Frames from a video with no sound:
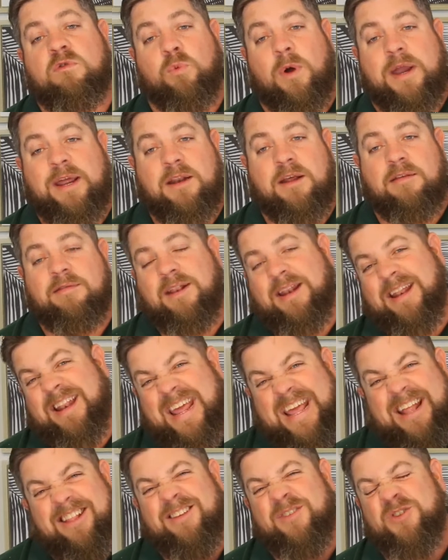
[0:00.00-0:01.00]
sweetness
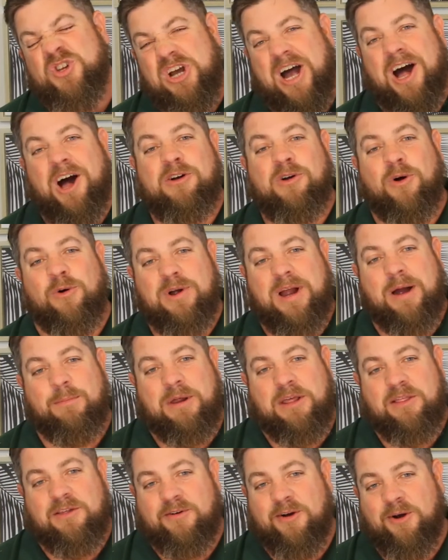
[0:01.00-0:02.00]
and hints of charcoal
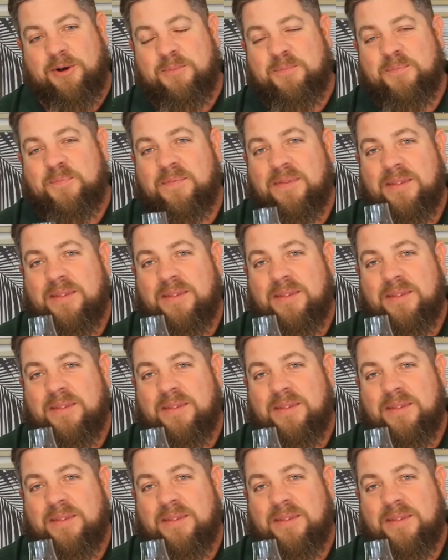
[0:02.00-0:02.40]
coming through.